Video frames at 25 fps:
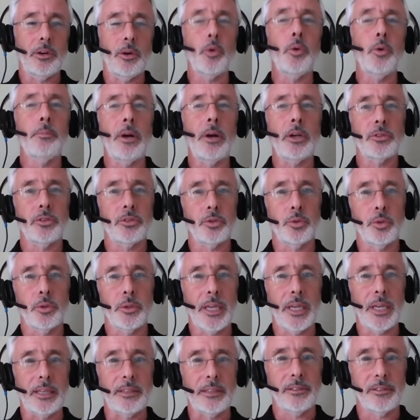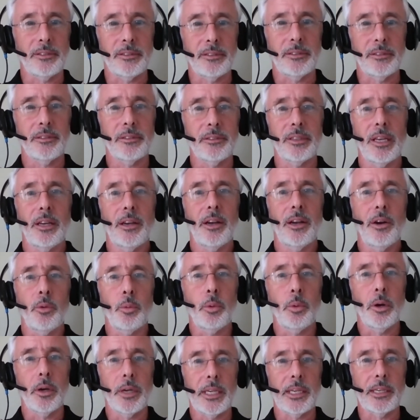almost all cases
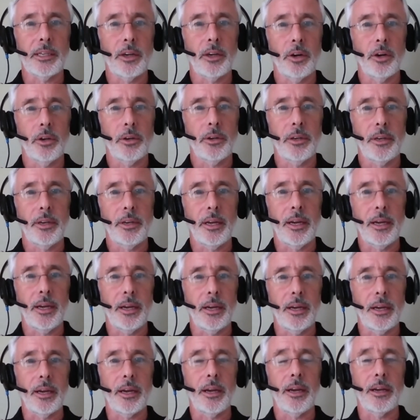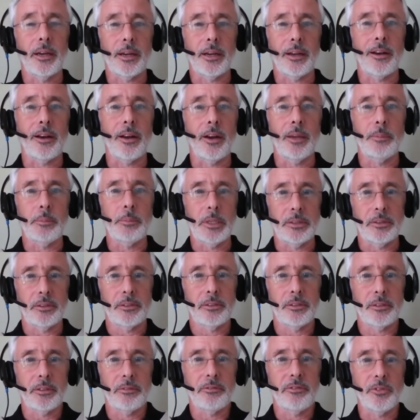working on uh, uh
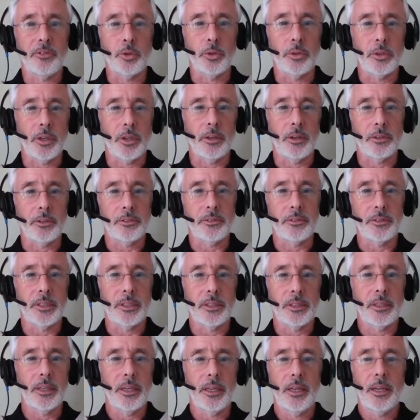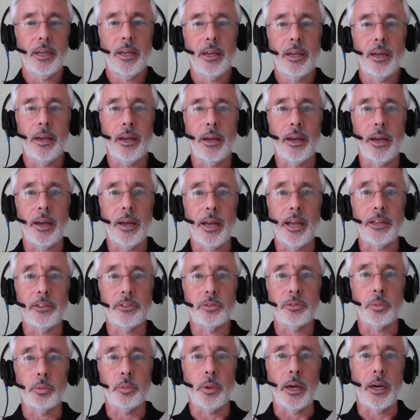climate forecasting uh,
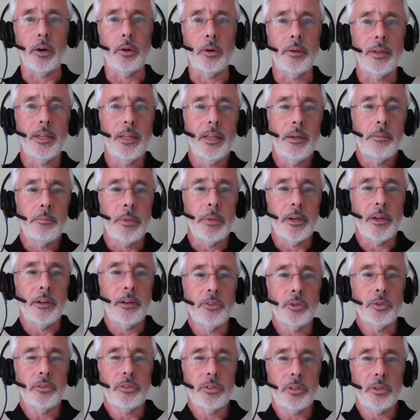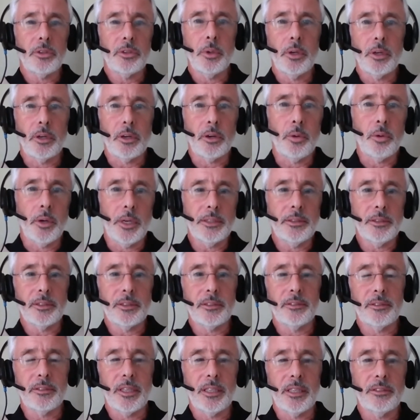as well. But I've also worked quite
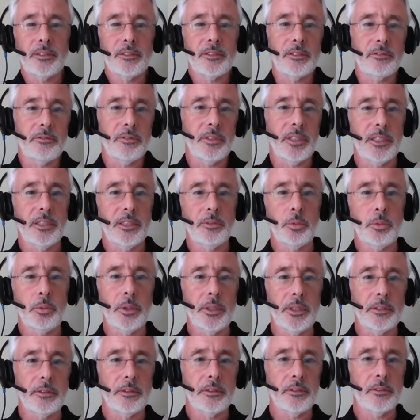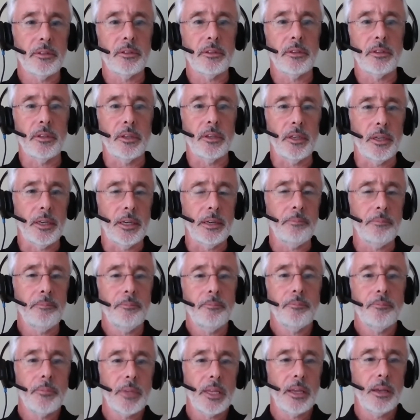extensively with uh,
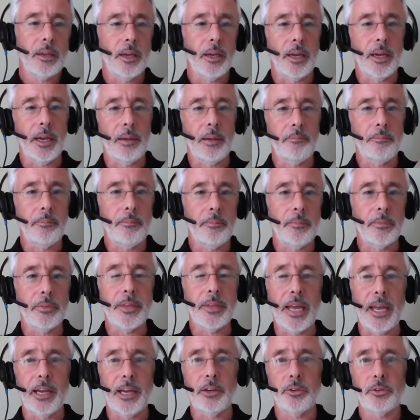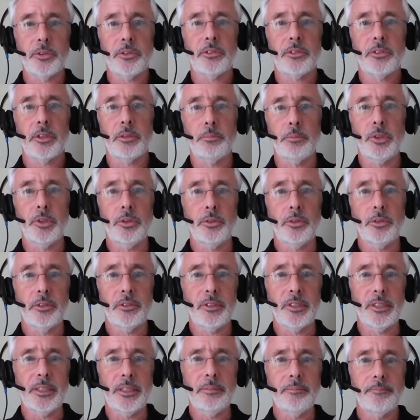um, the health
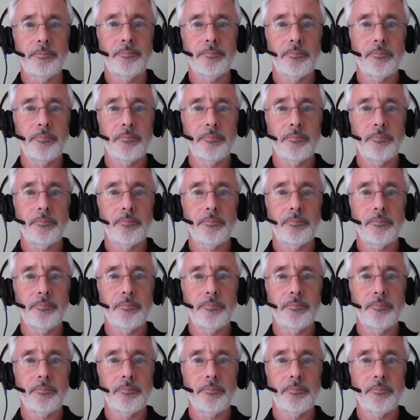community.